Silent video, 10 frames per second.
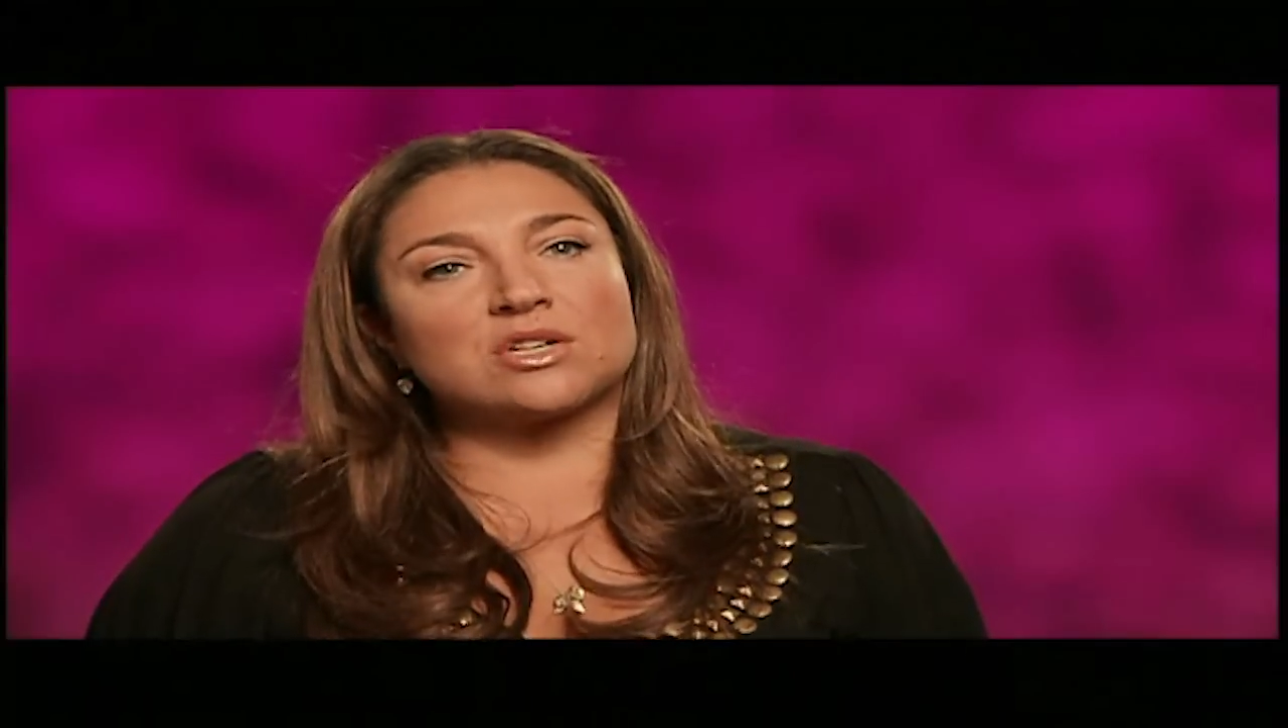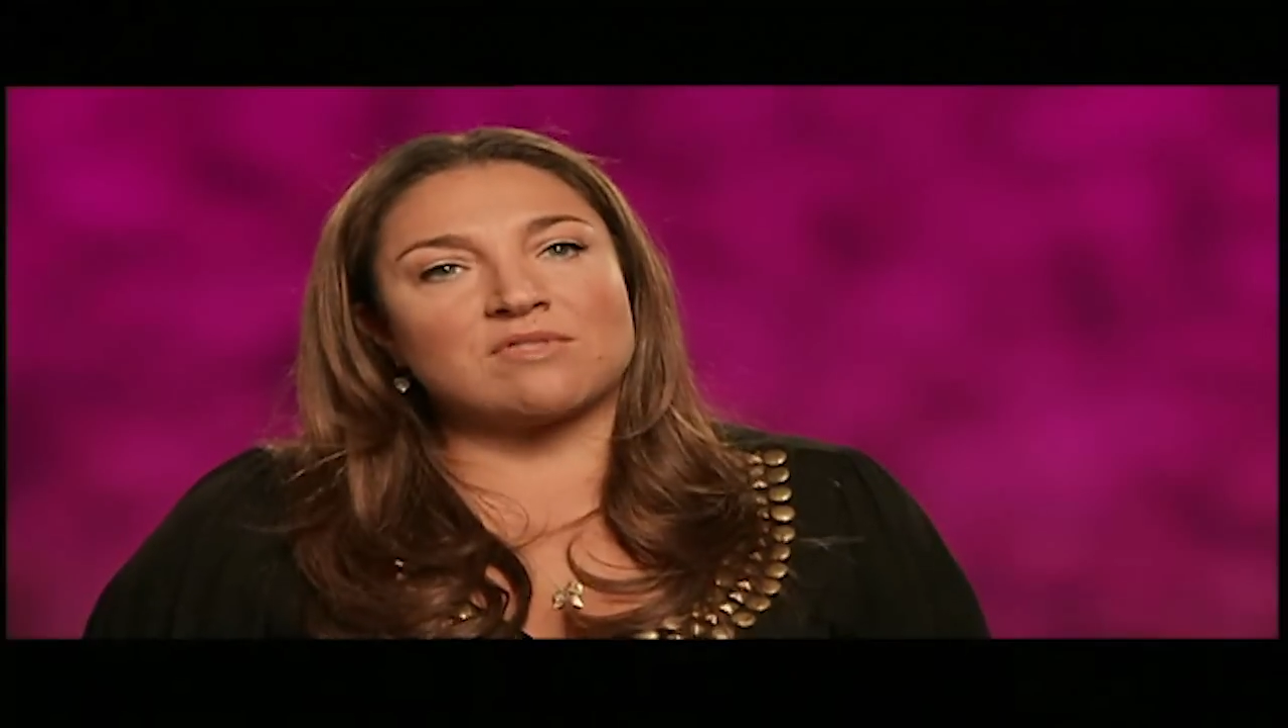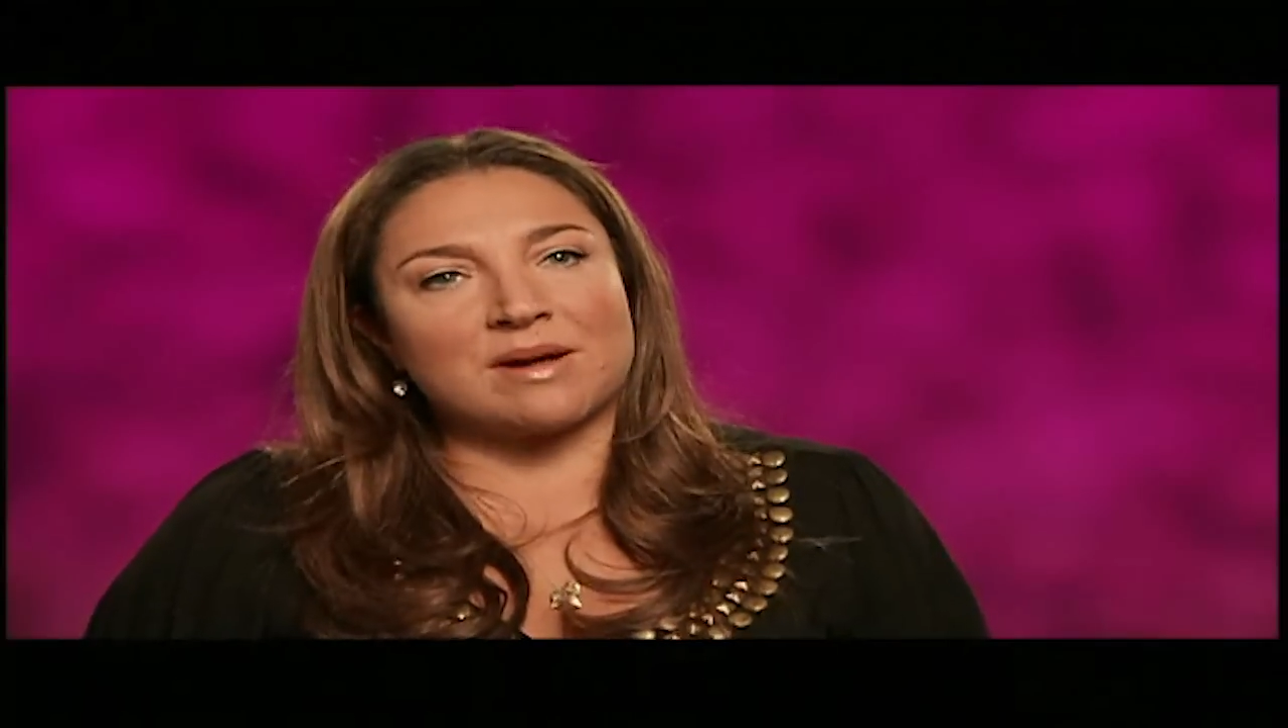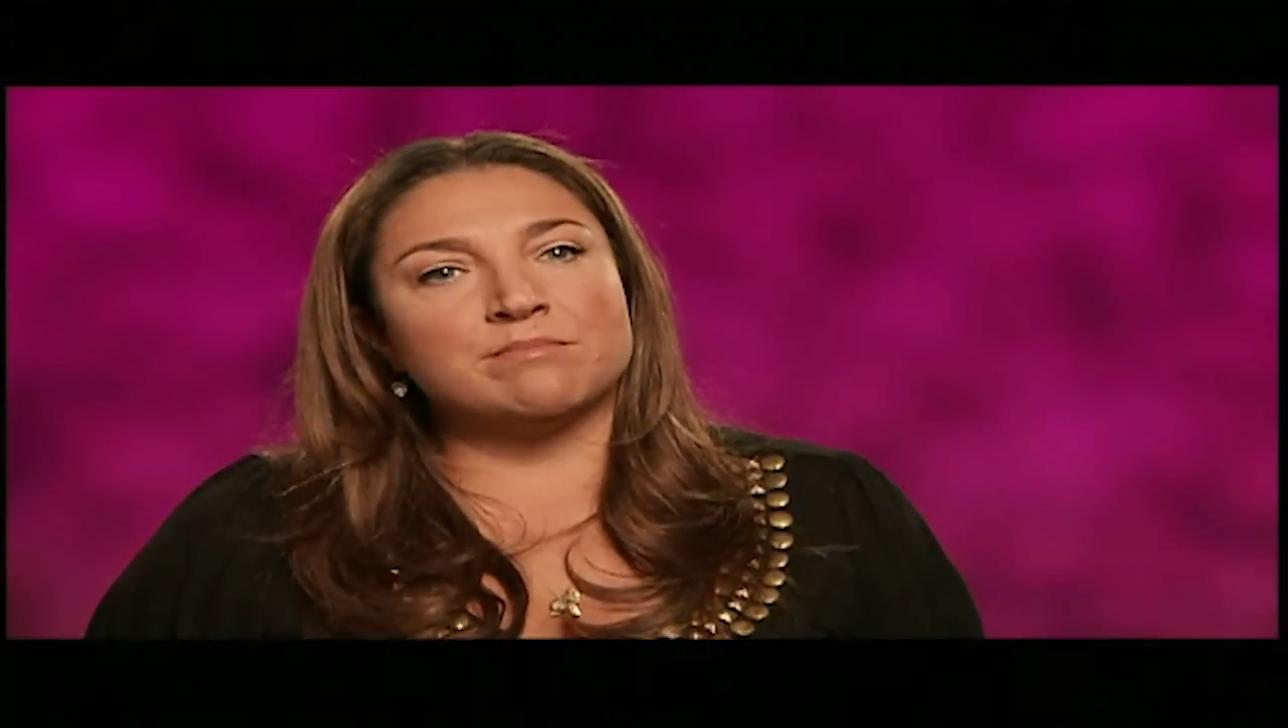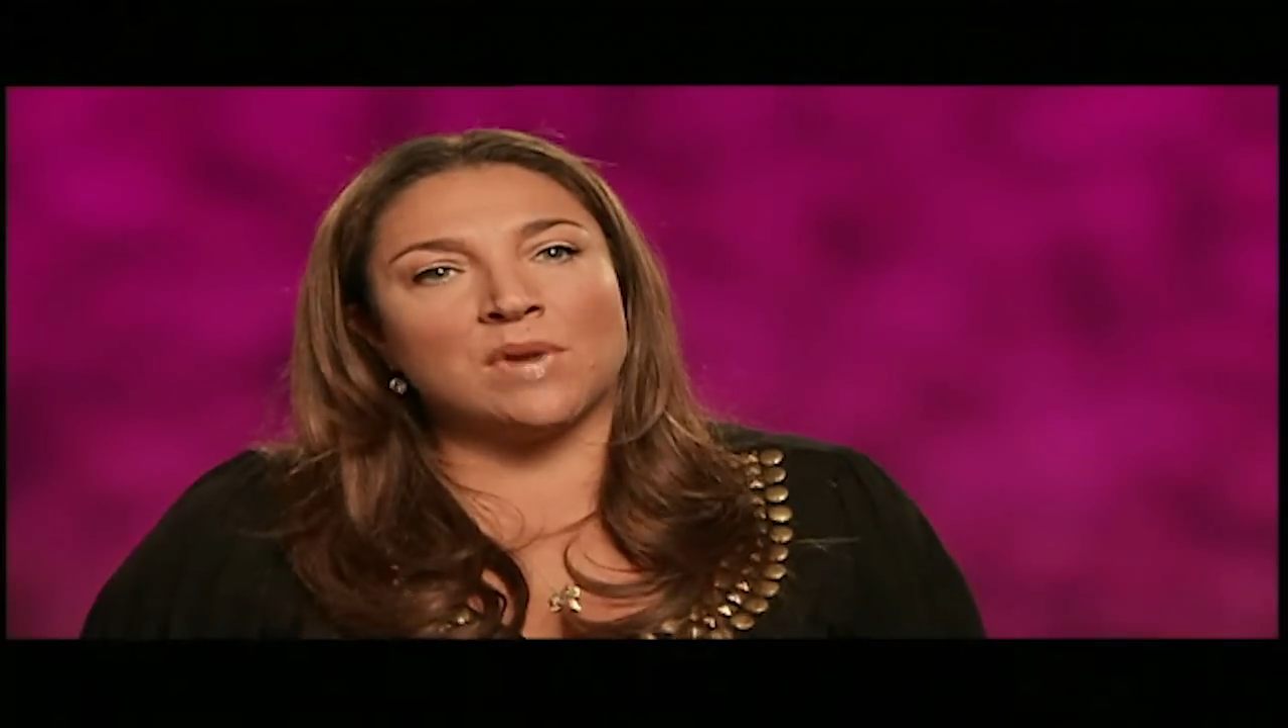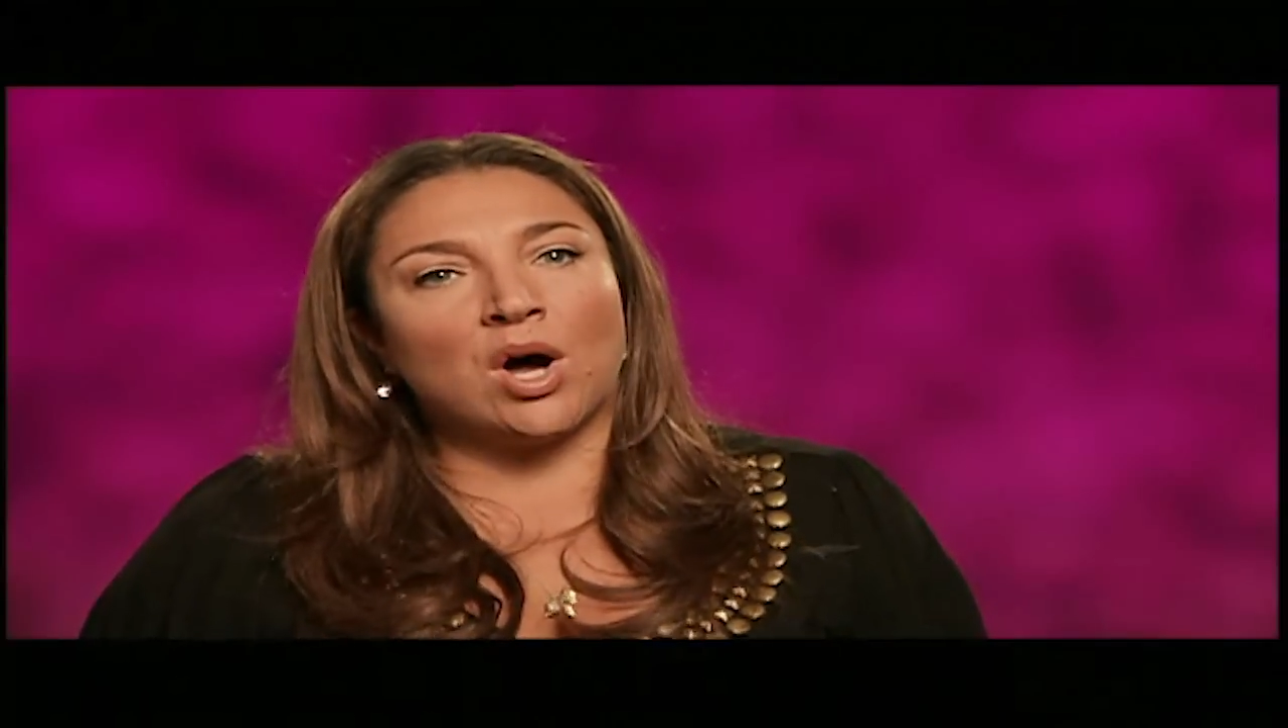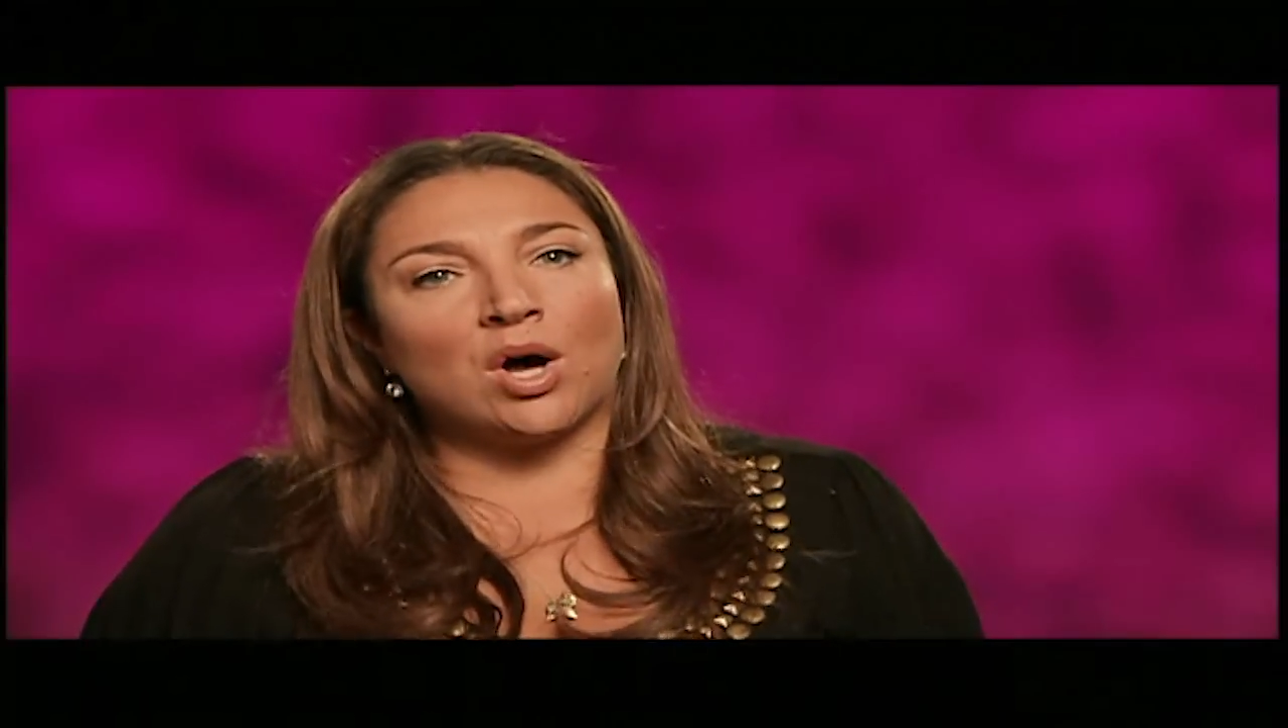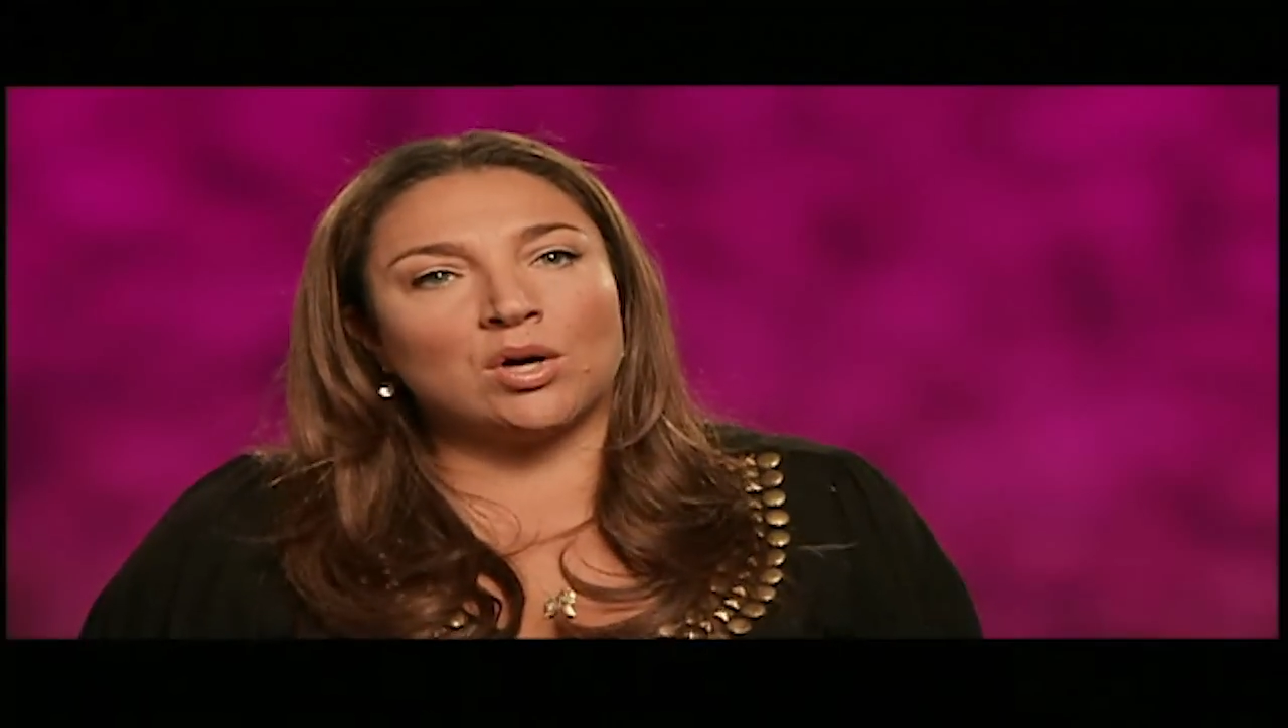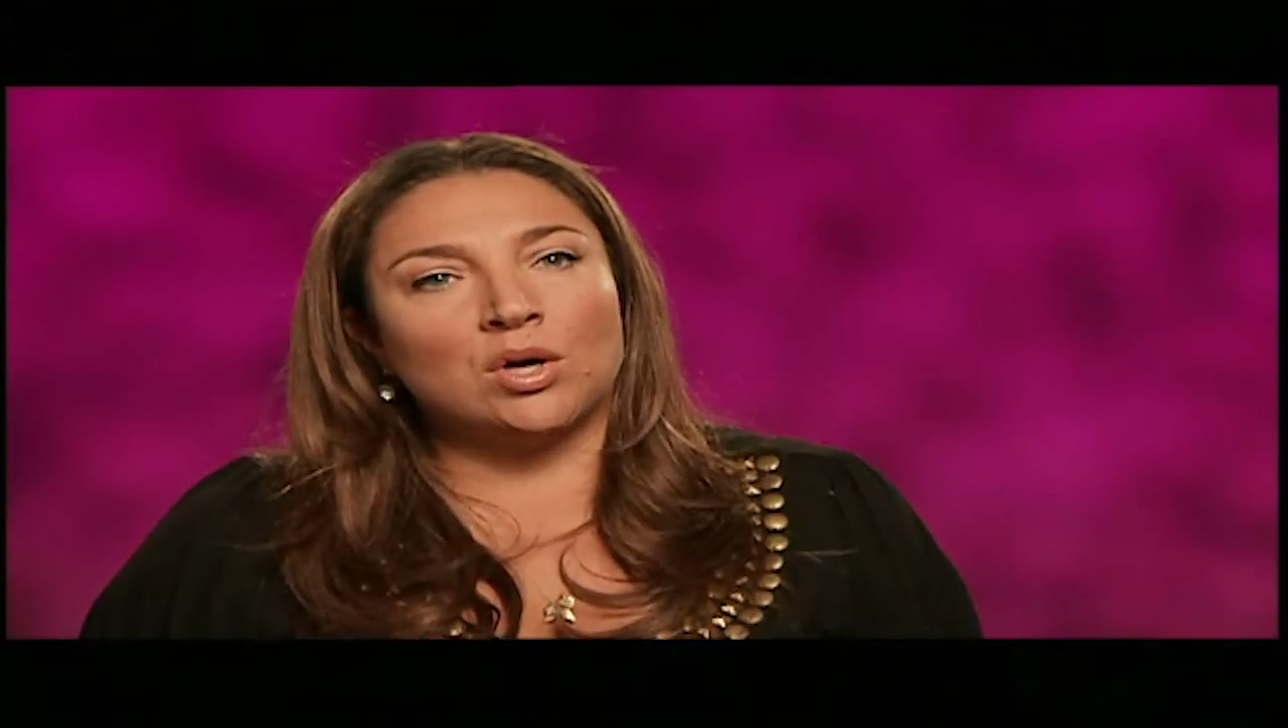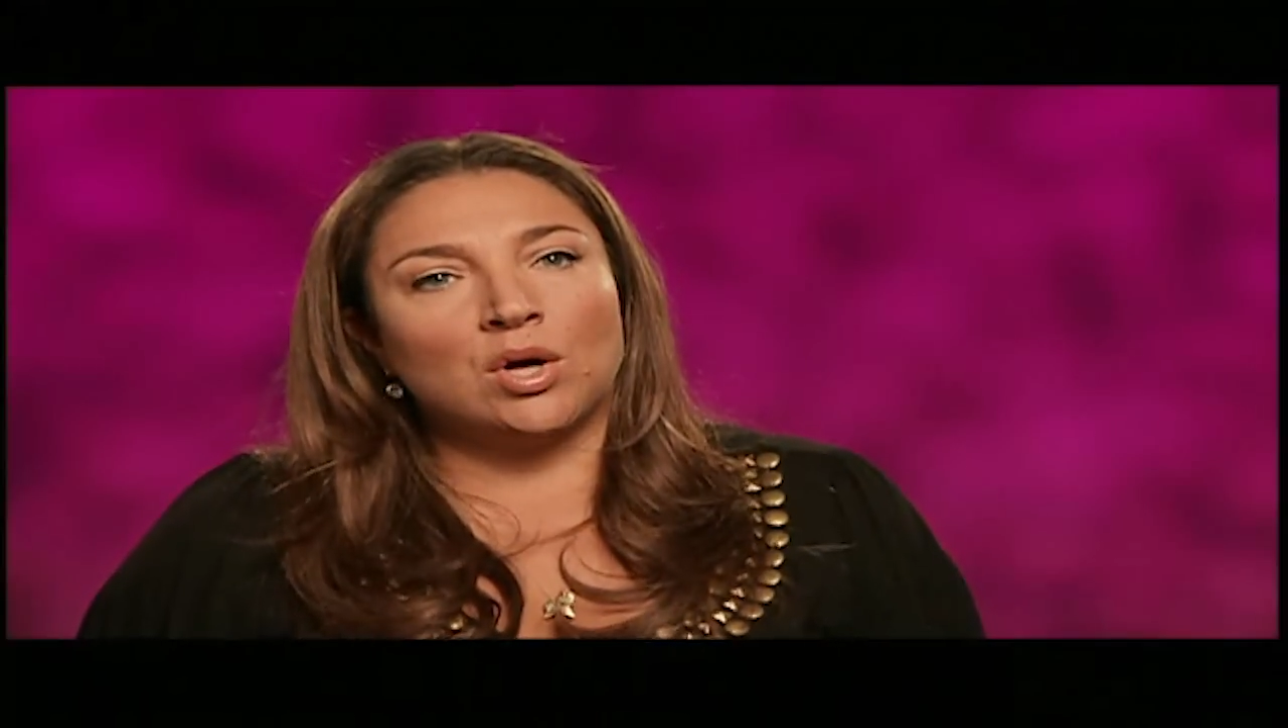
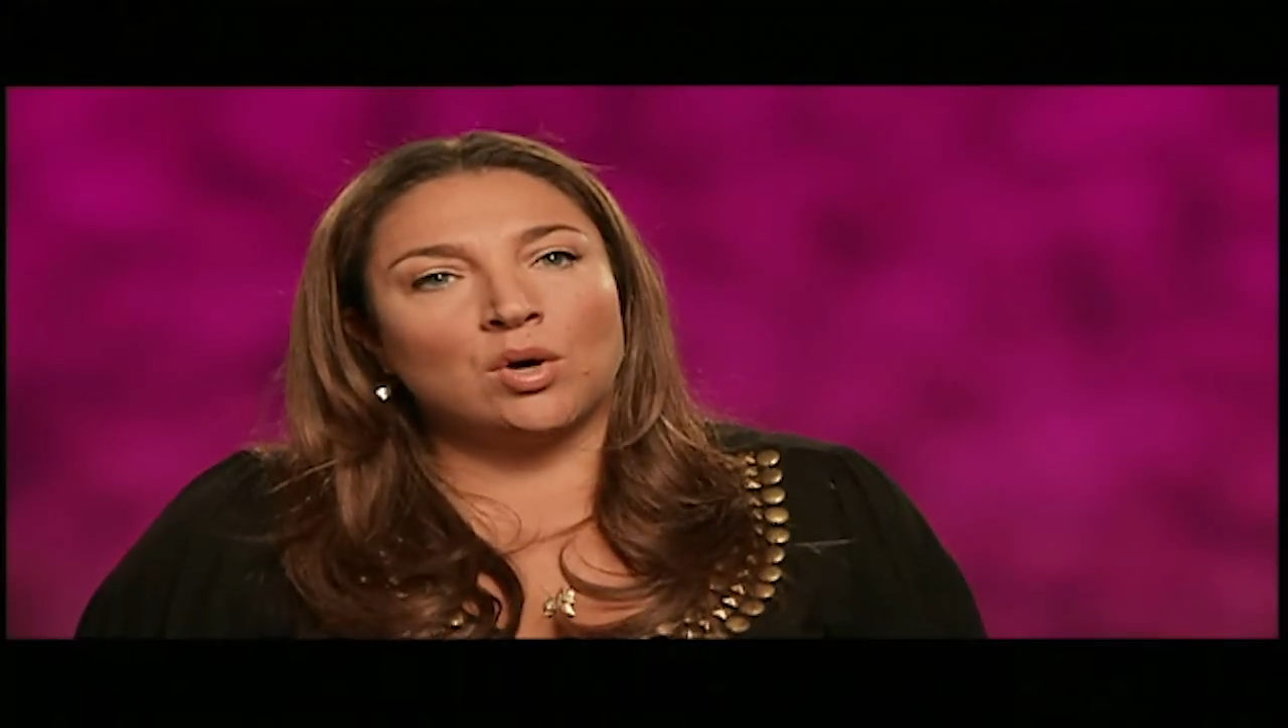Grandma